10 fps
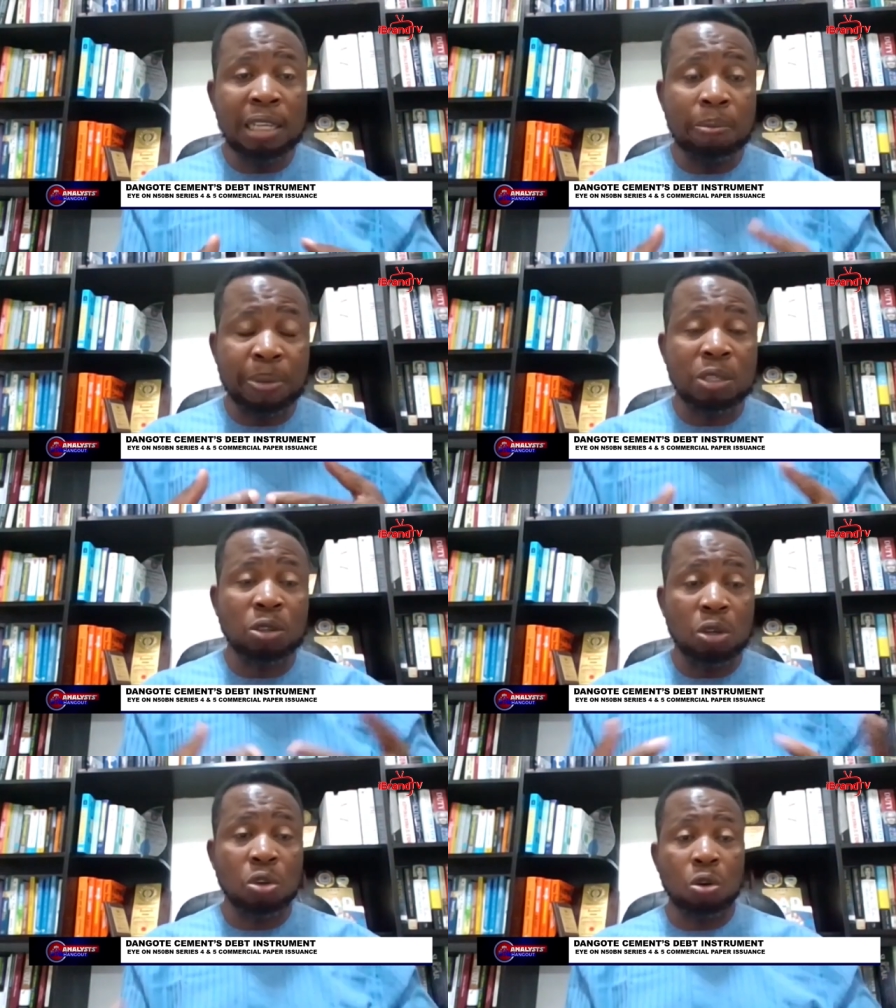It
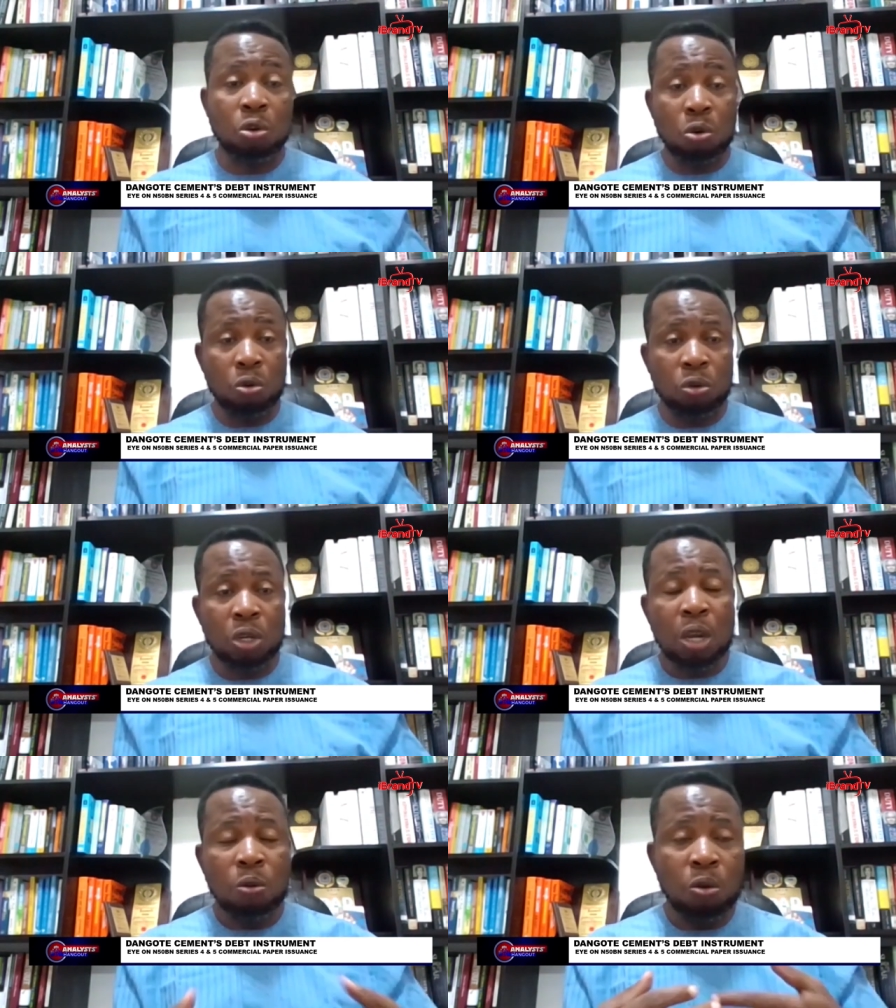depends on your
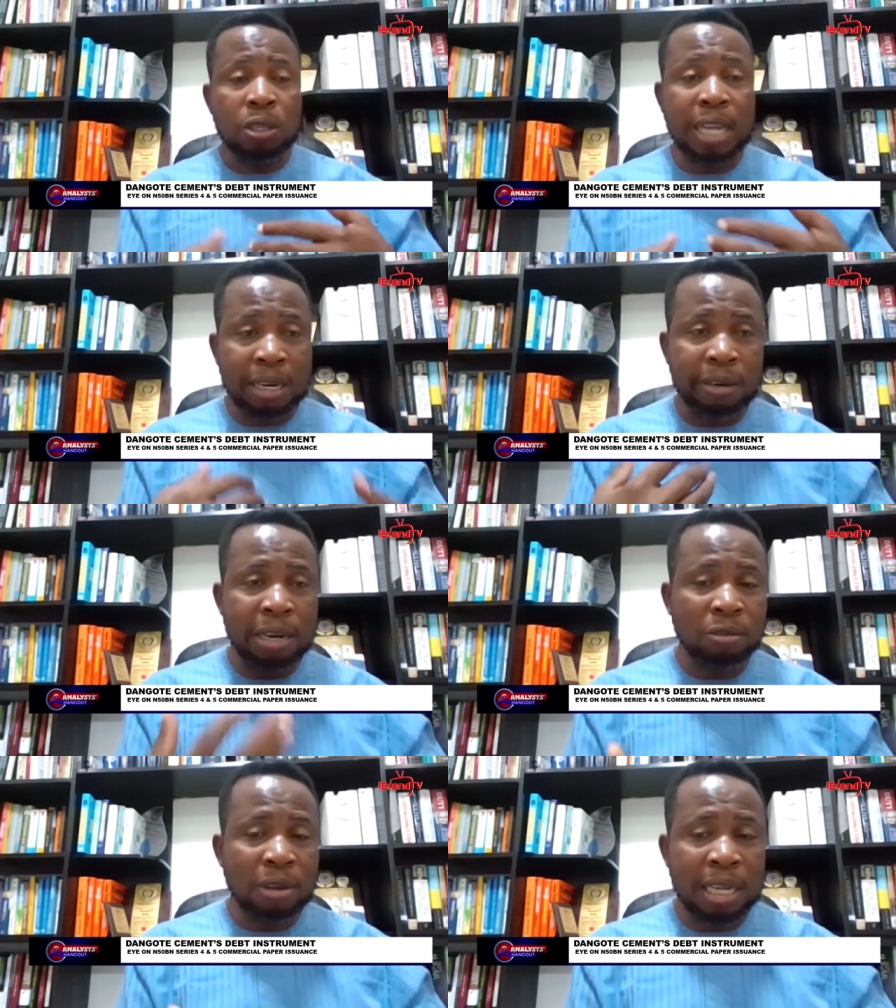goal, what you are
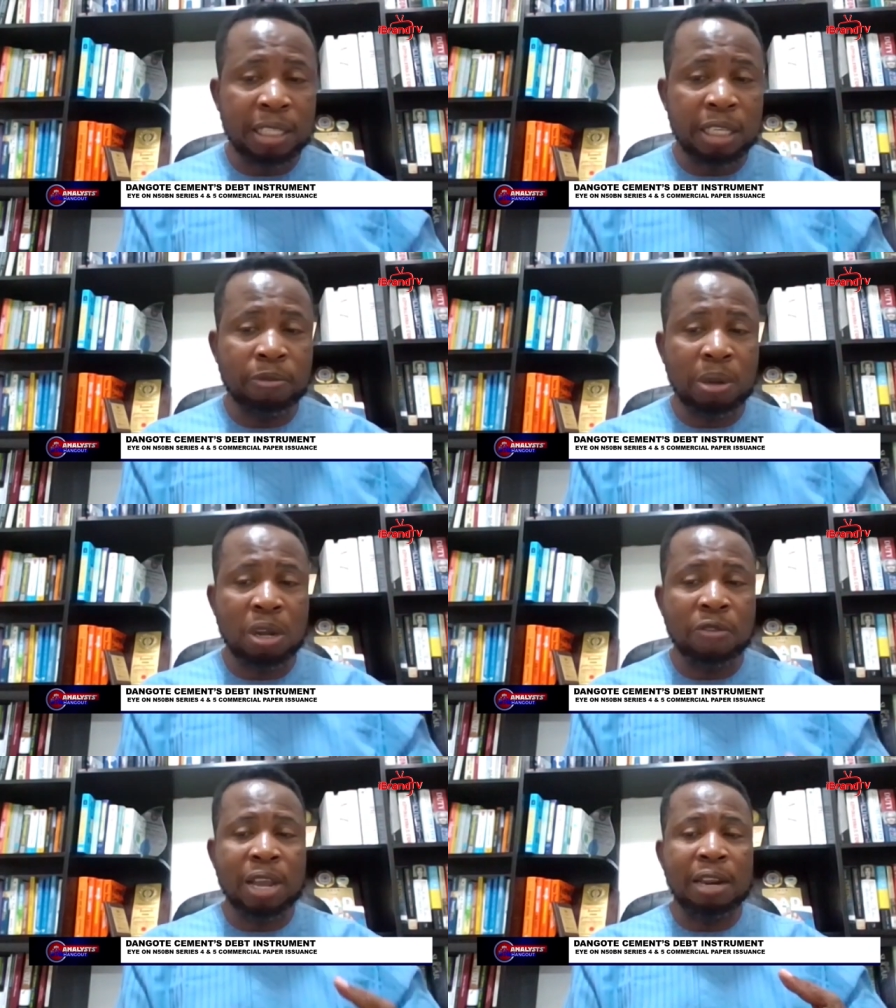trying to achieve.
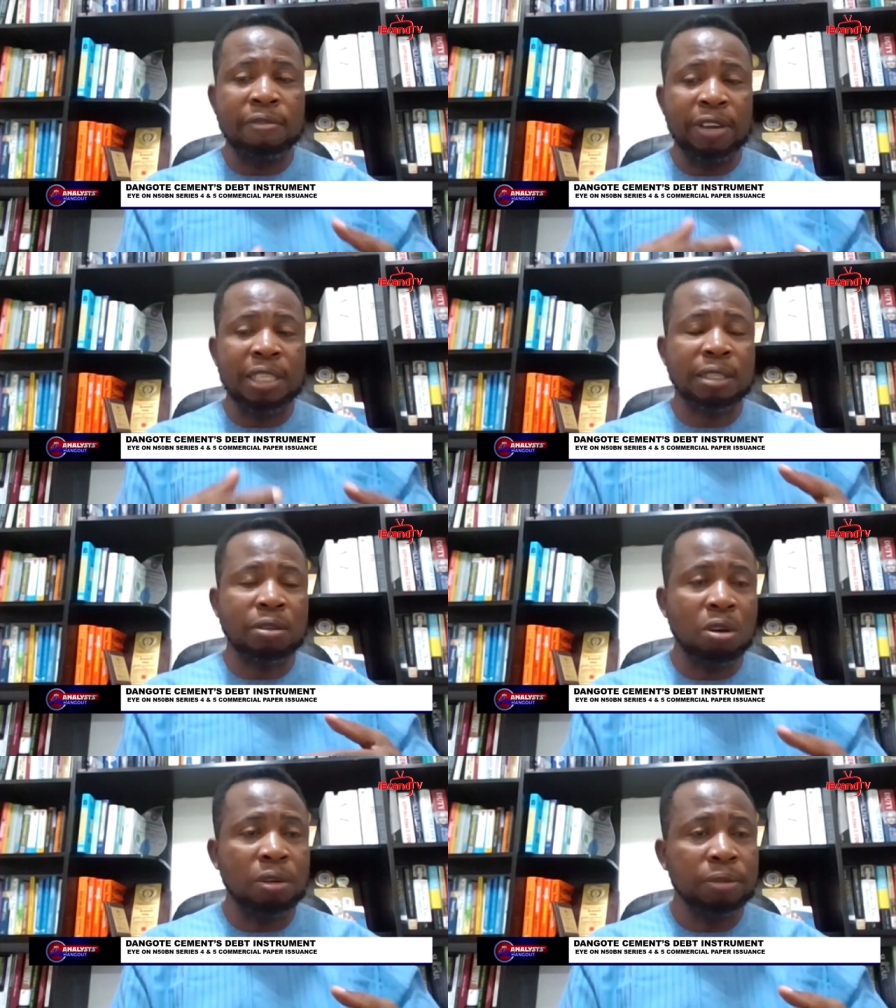Because if you are an
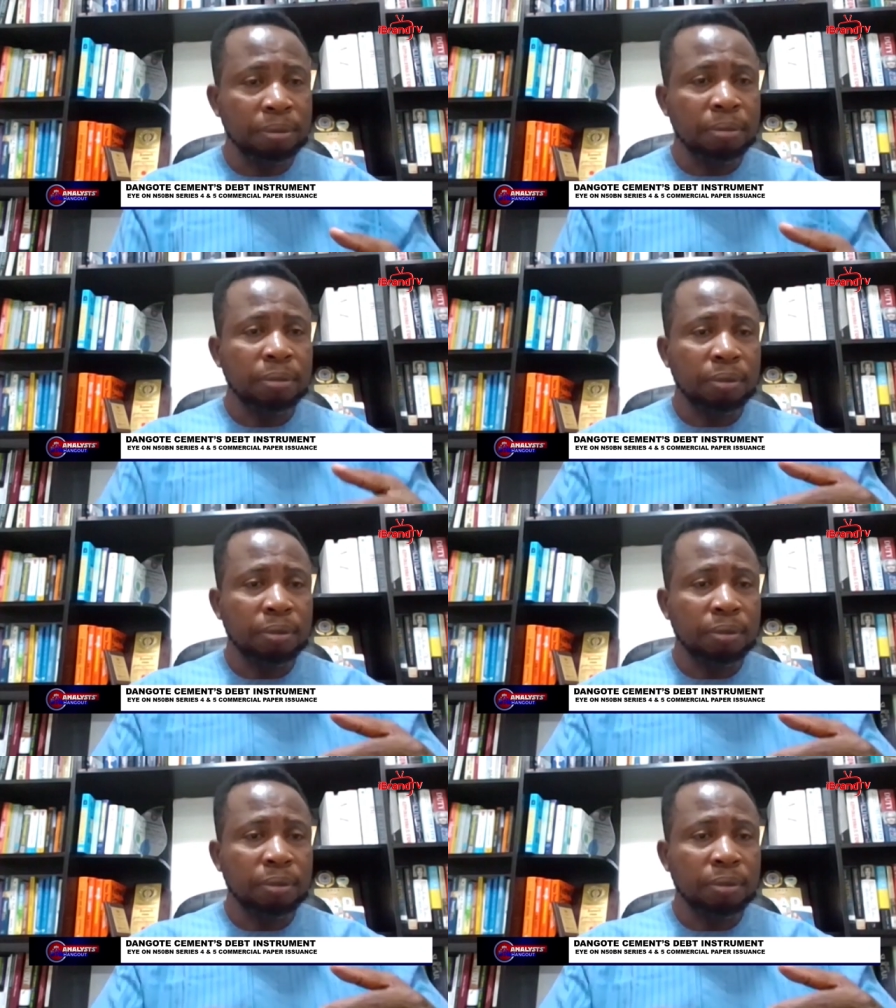investor